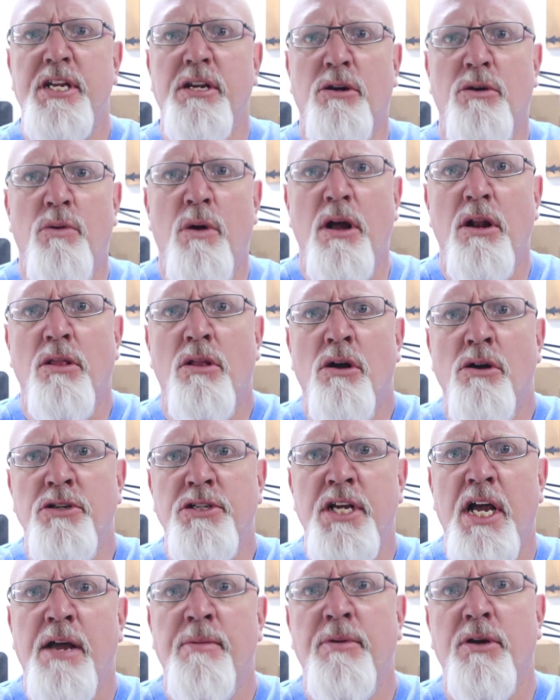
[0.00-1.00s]
it quite a long
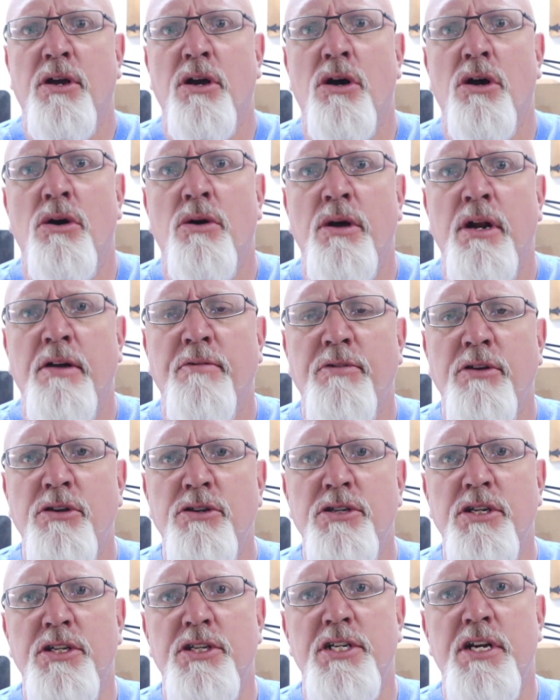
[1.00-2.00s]
time ago and I've
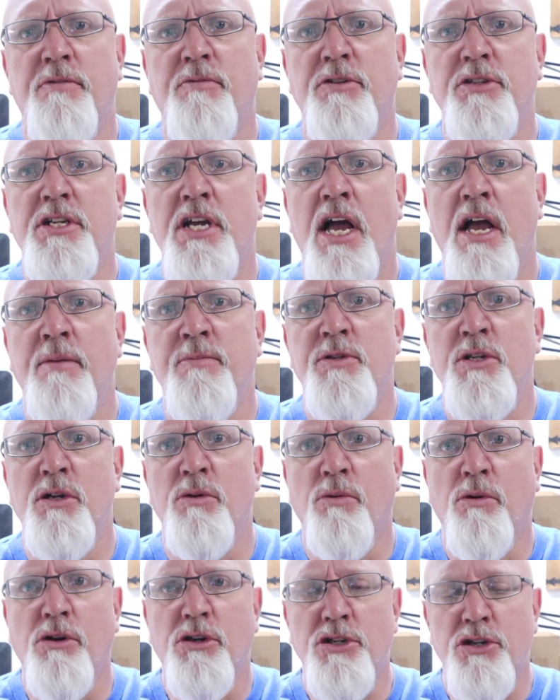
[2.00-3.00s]
used it several times and
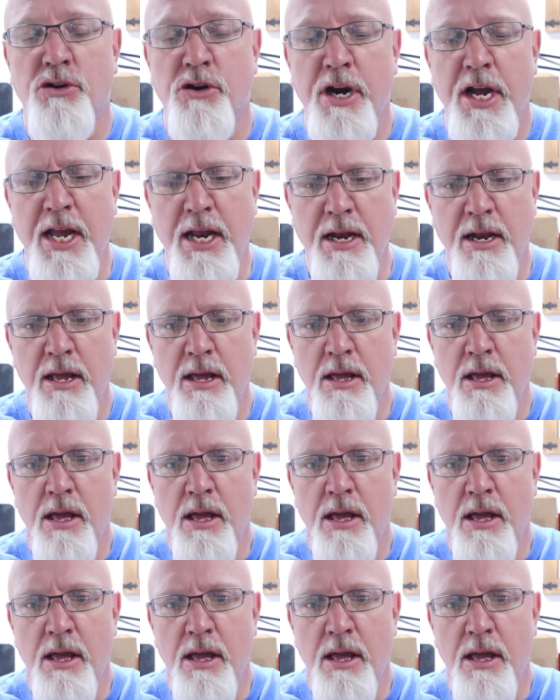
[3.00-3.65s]
it works great.